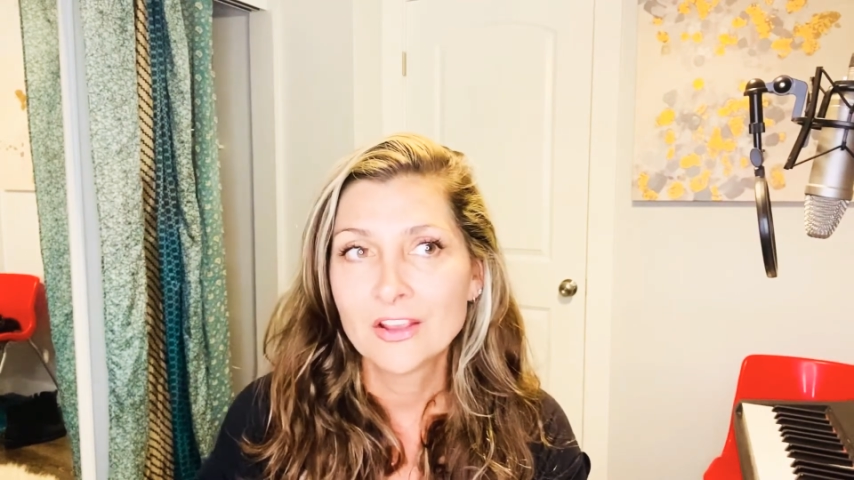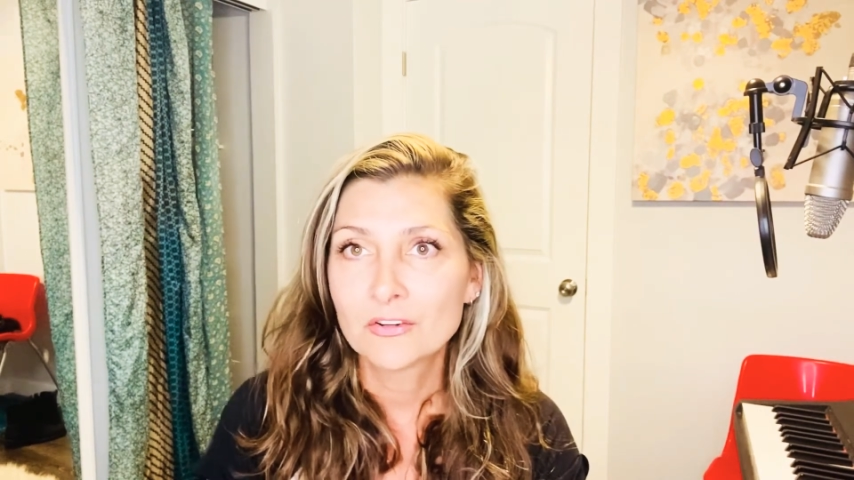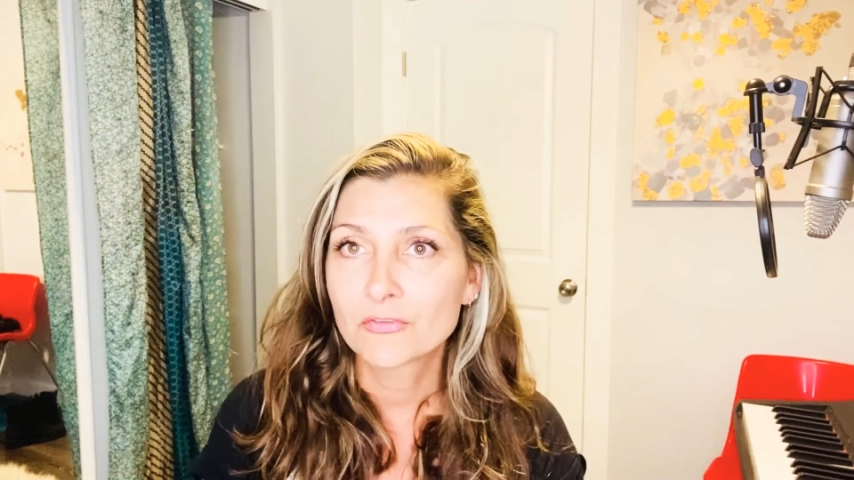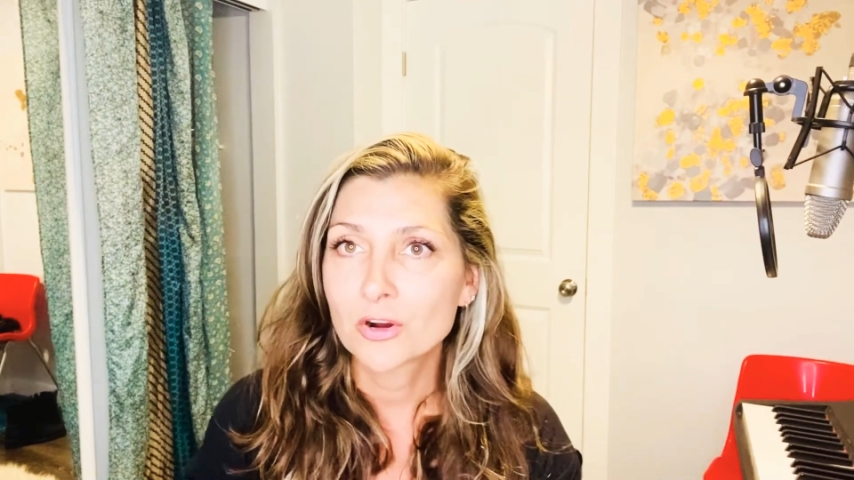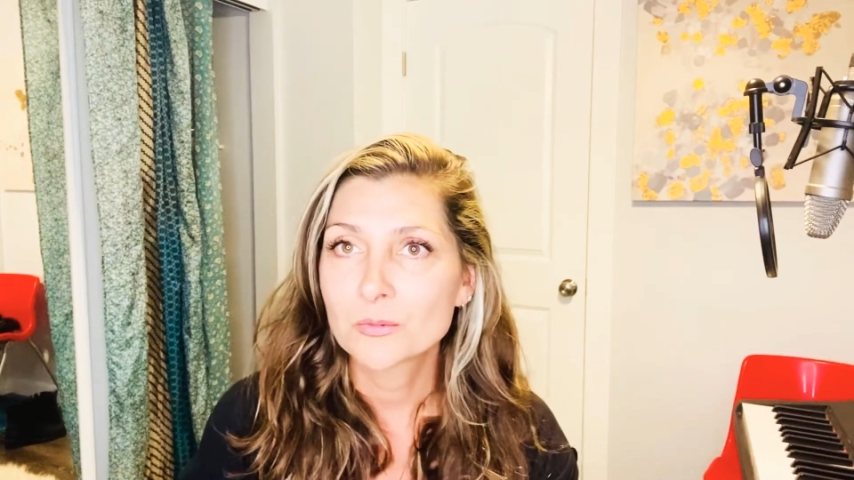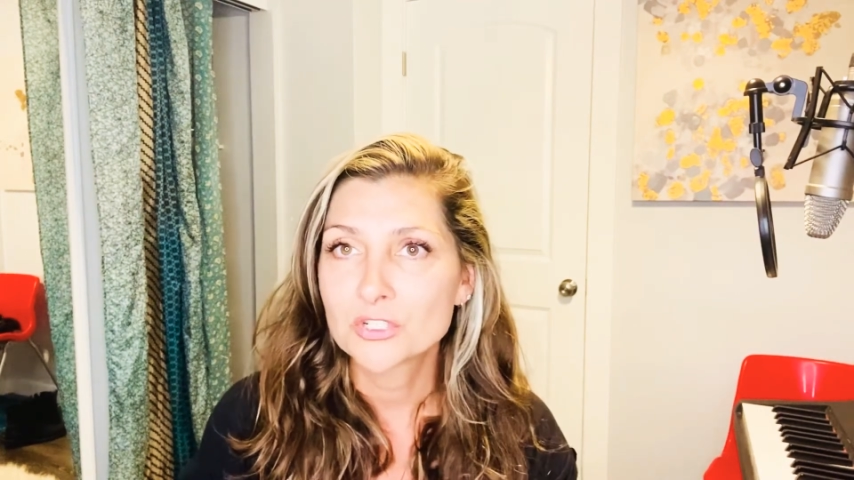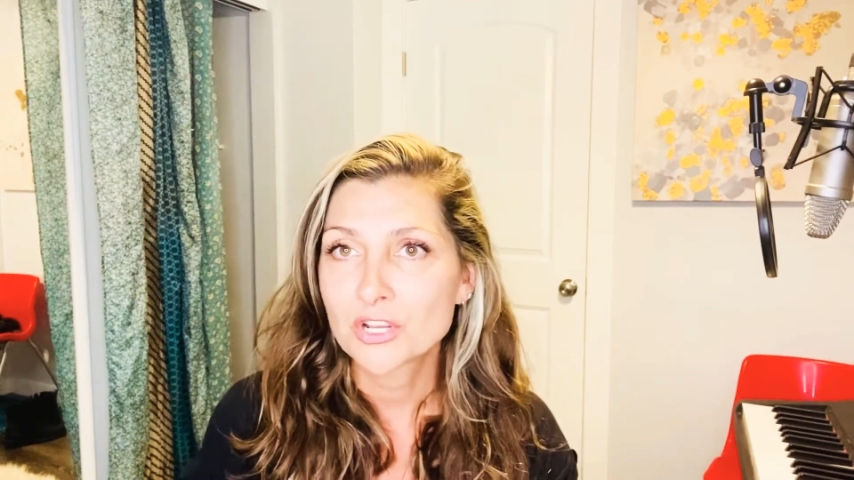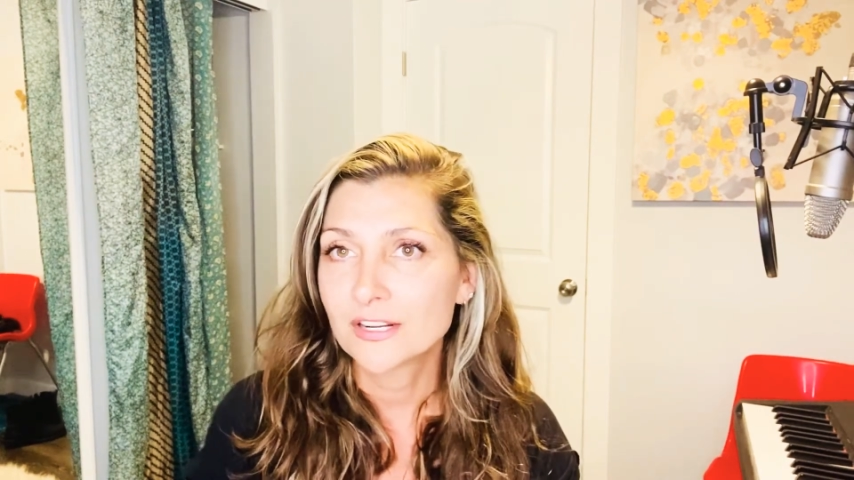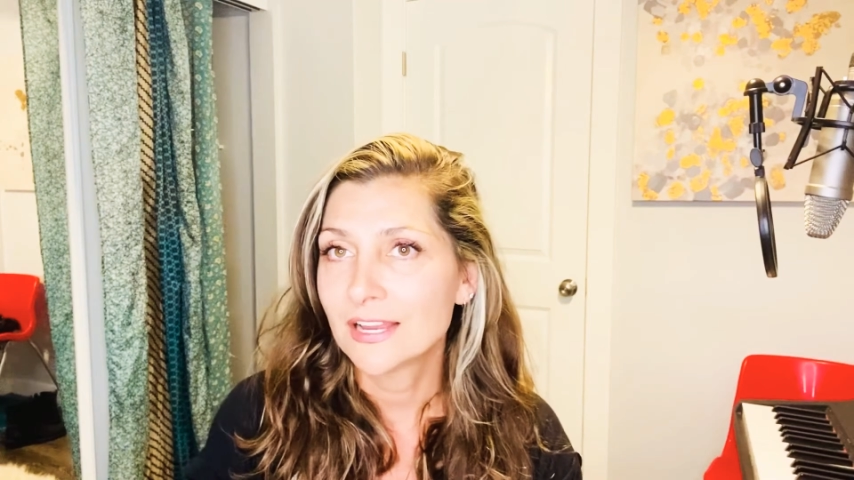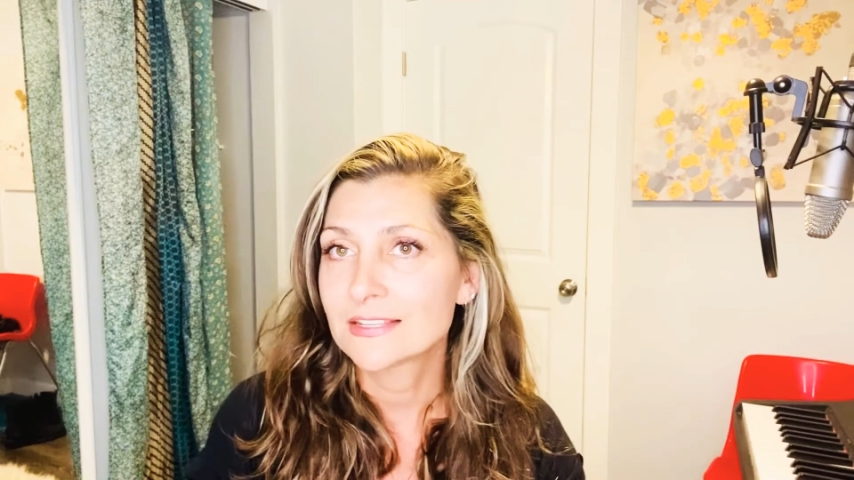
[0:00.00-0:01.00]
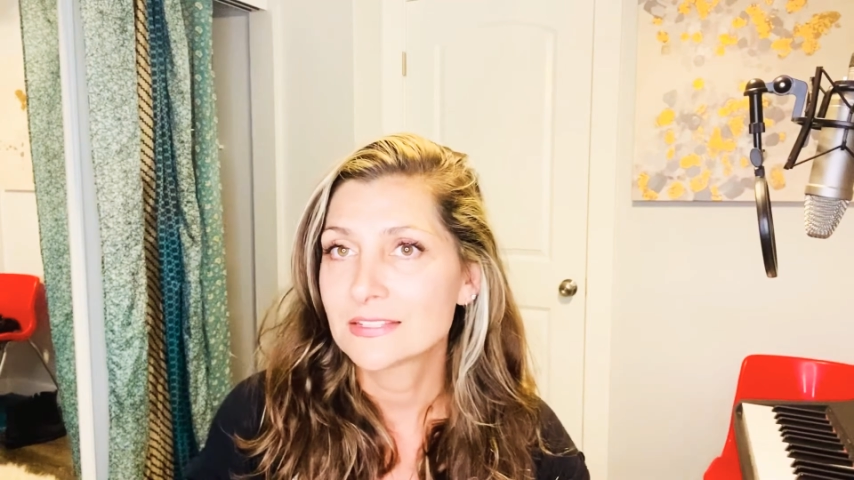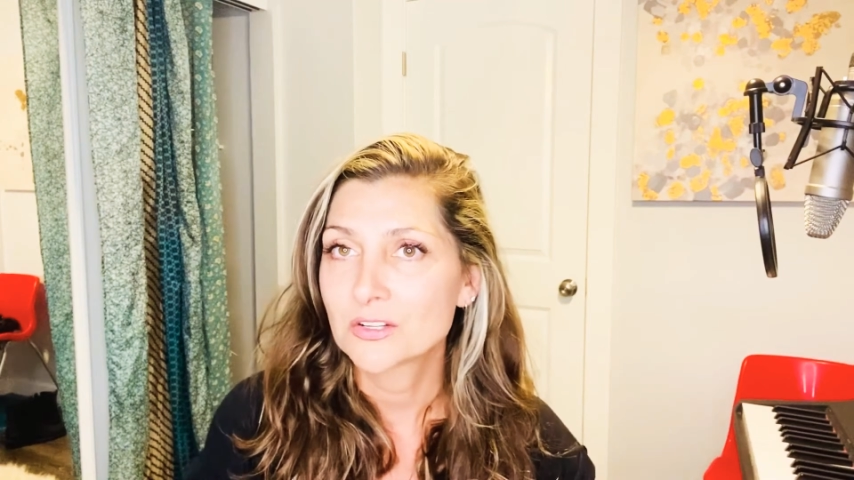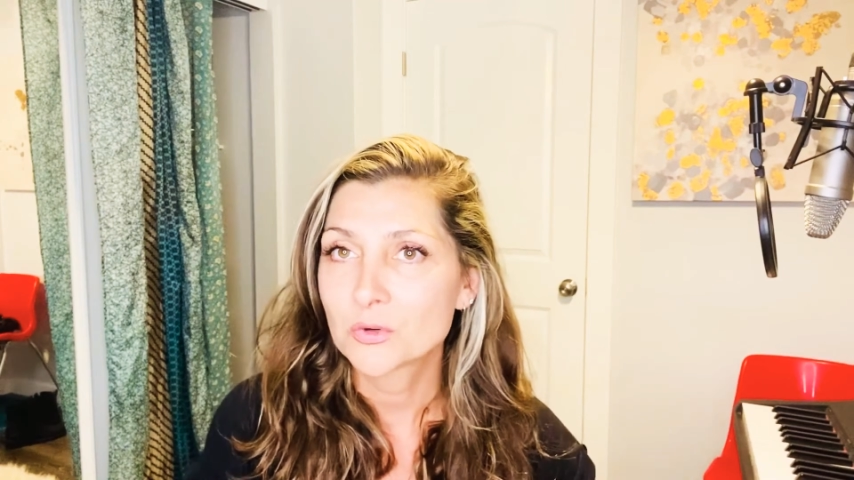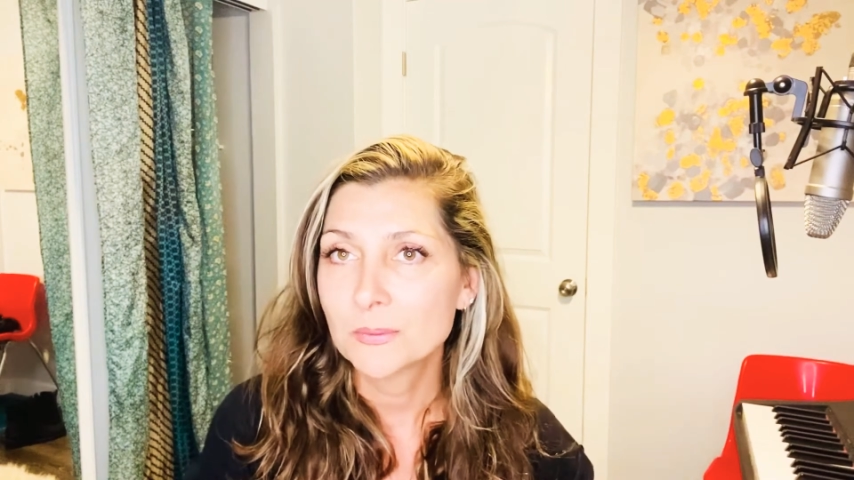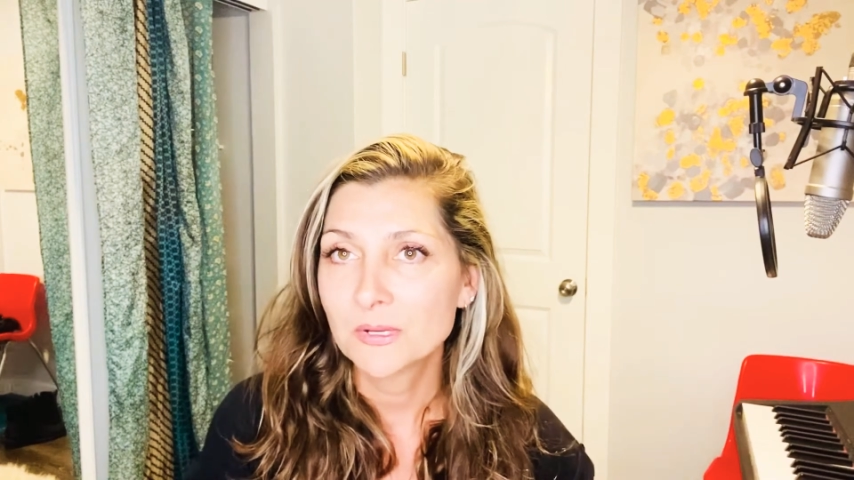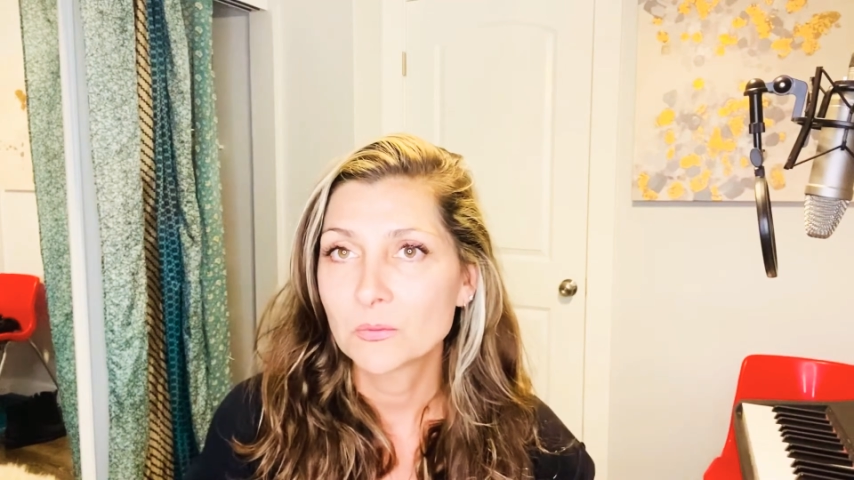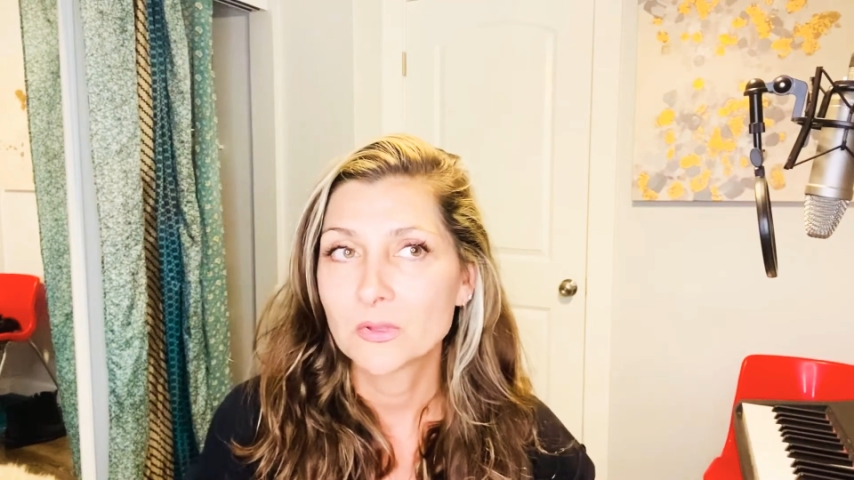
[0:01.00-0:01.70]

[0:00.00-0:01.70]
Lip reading: Farmer John has an agreement